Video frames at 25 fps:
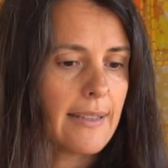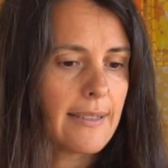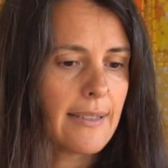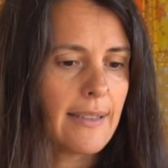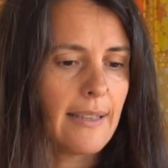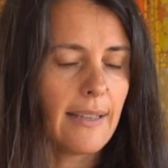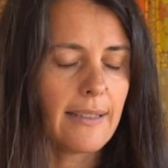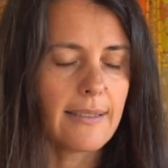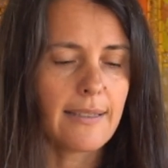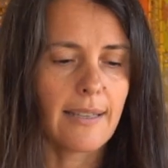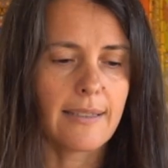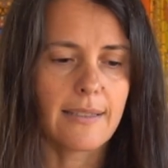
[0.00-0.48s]

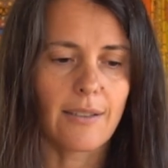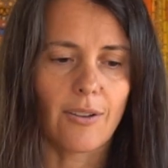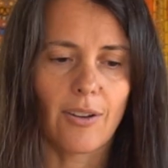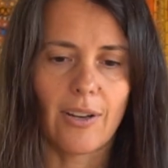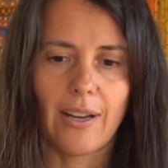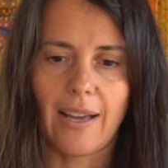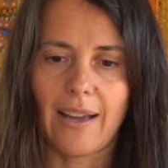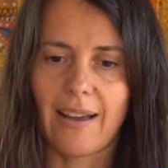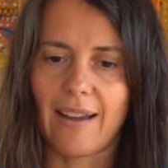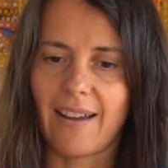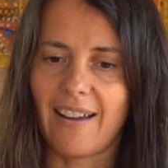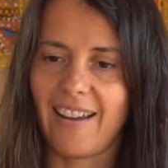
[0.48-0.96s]
This
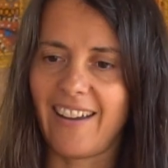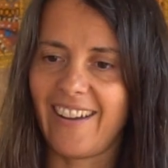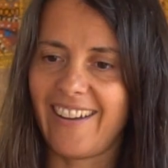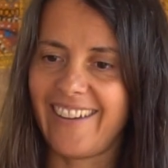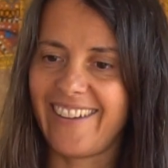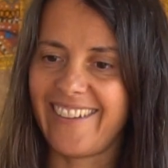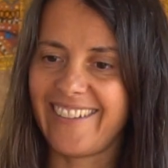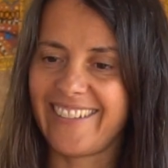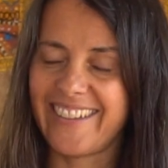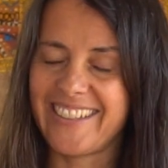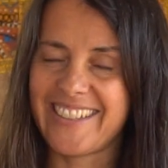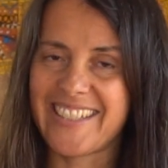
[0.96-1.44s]

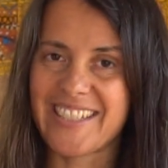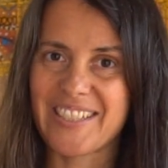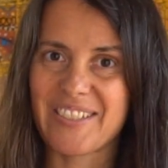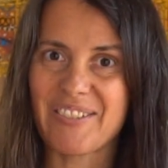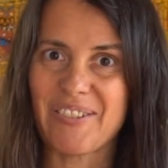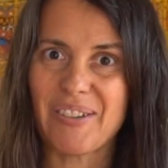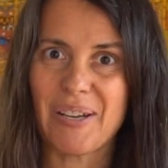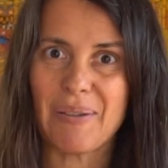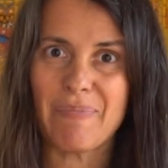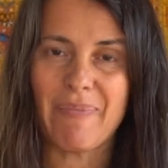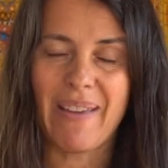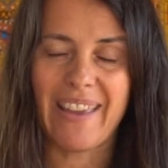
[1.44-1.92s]
is
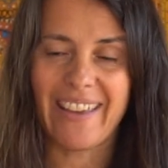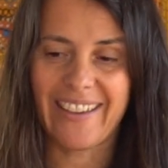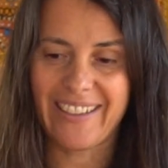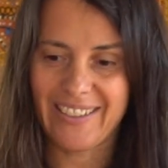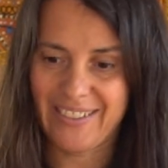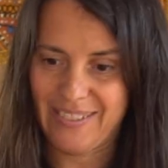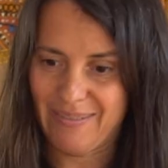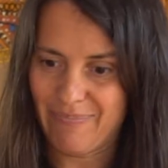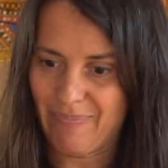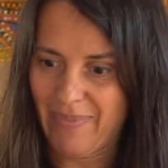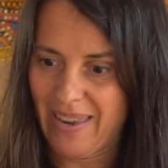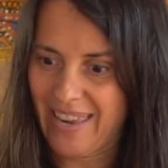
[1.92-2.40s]
gonna make
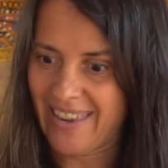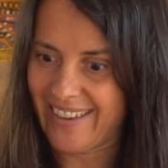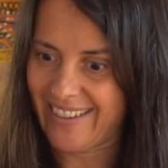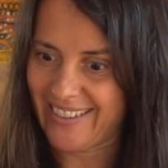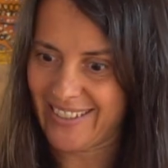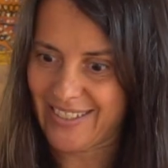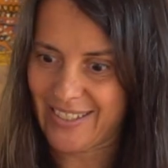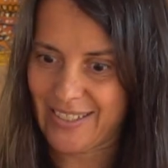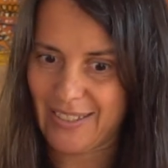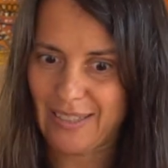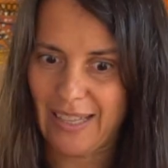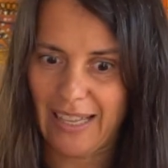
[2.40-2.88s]

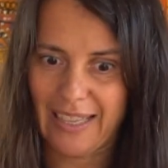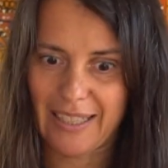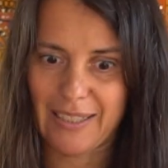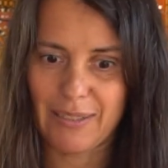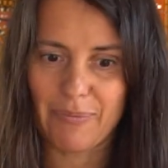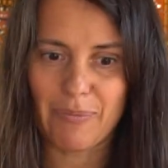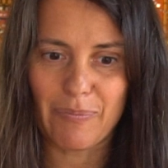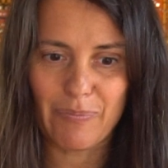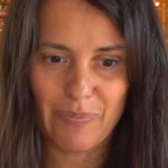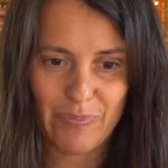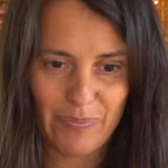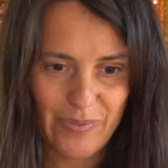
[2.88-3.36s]
us like
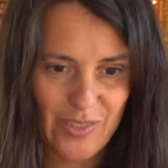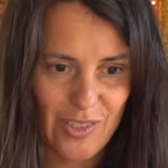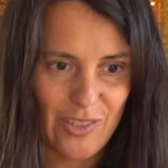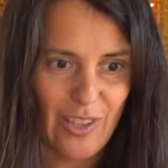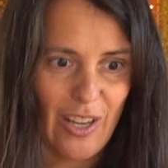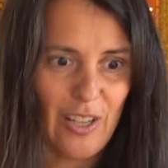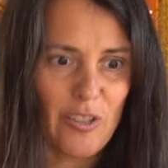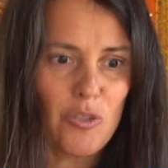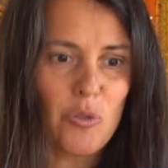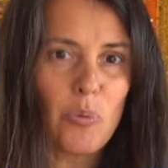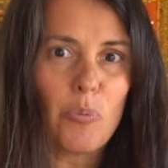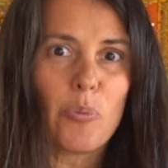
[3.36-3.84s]

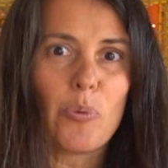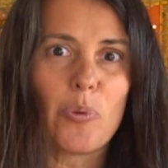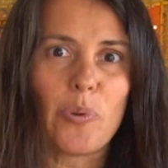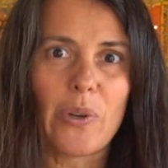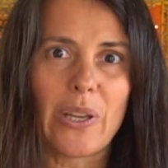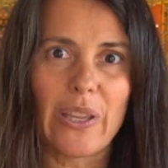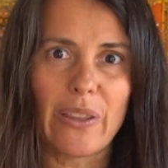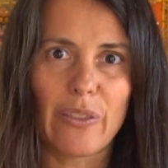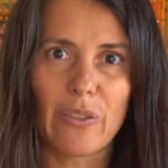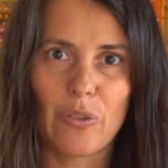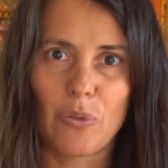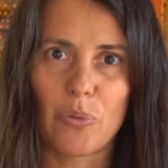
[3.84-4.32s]
start to
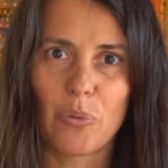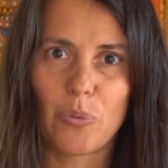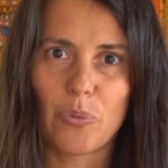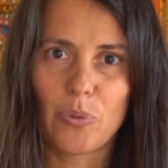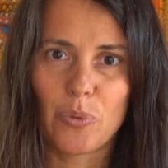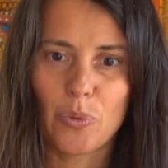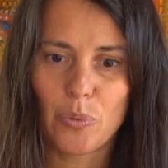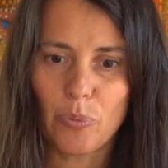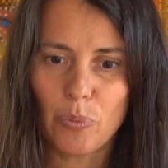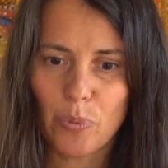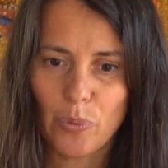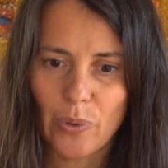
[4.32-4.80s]
breathe,
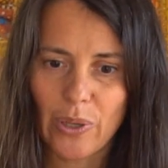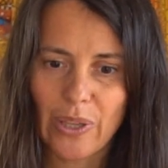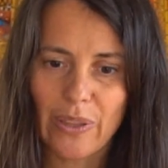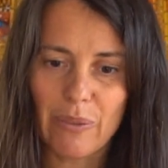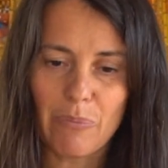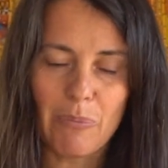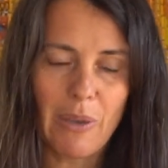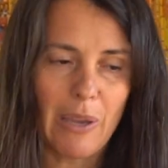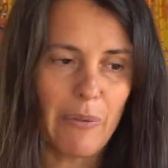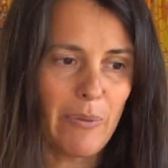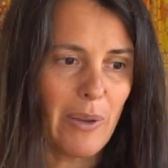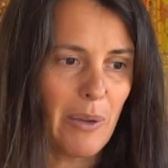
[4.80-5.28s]
to
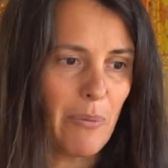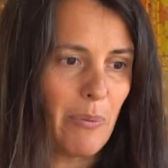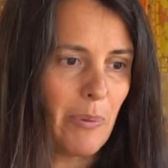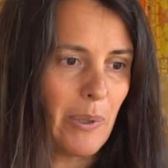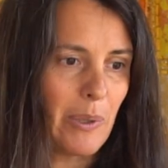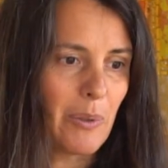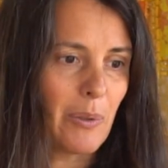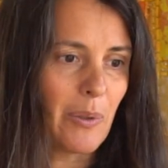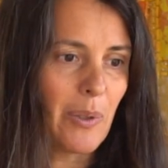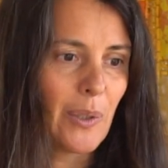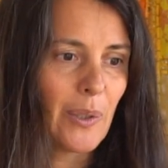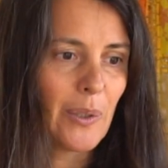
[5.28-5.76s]
breathe maybe
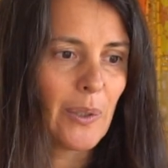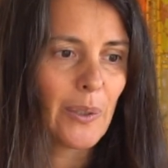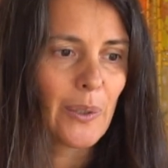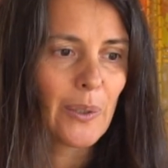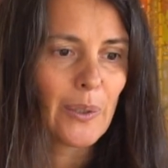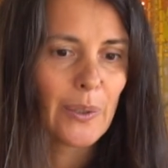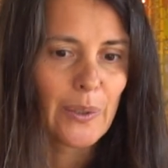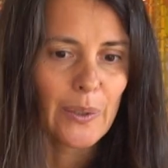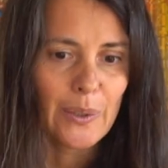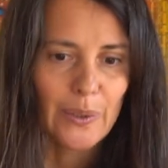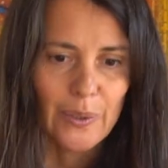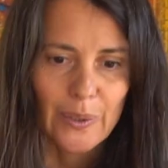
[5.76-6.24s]
with
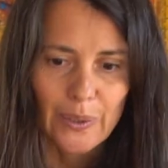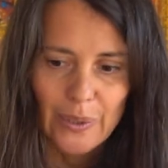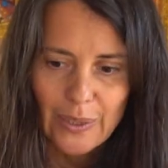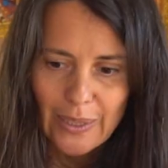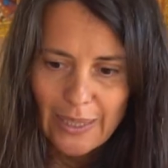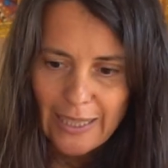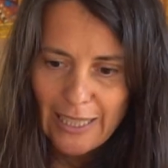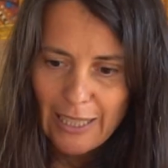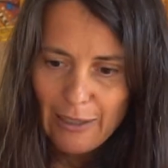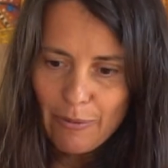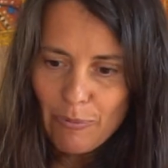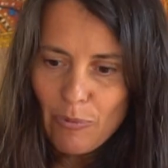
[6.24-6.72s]

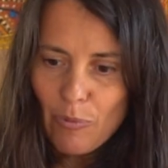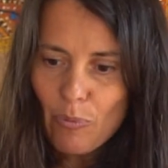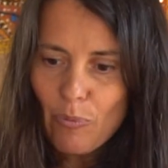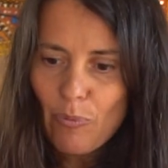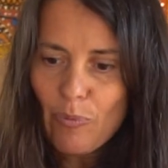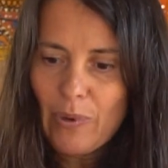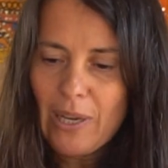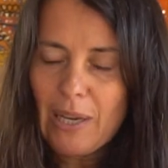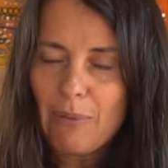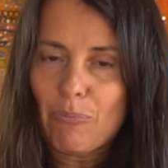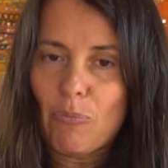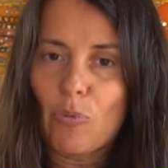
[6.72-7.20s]
in
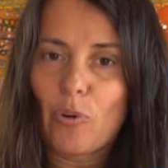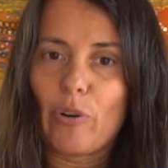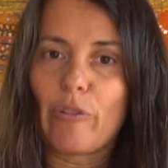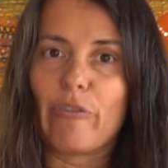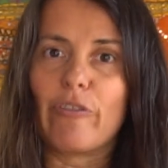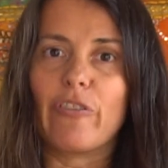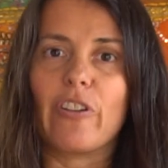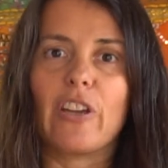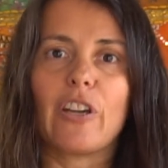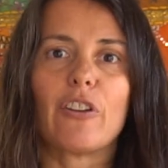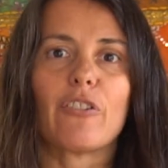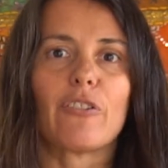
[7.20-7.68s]
a more
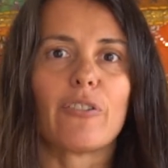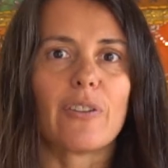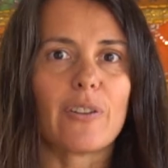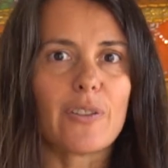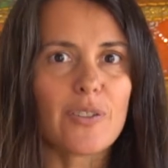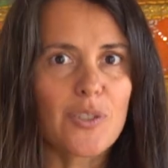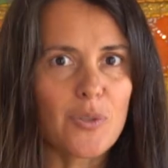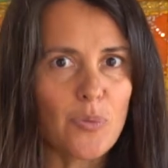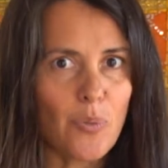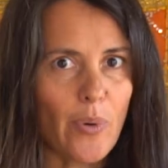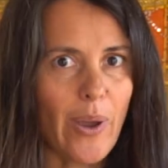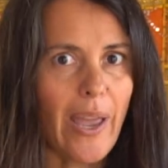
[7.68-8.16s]

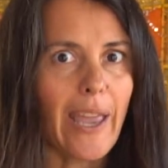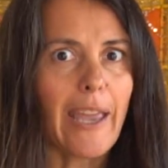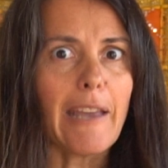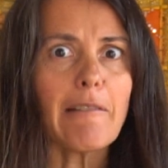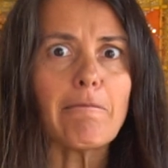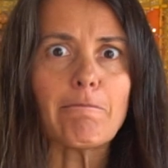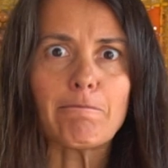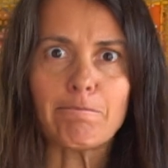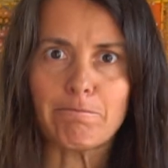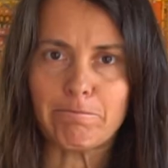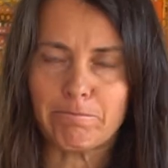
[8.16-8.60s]
vigorous way.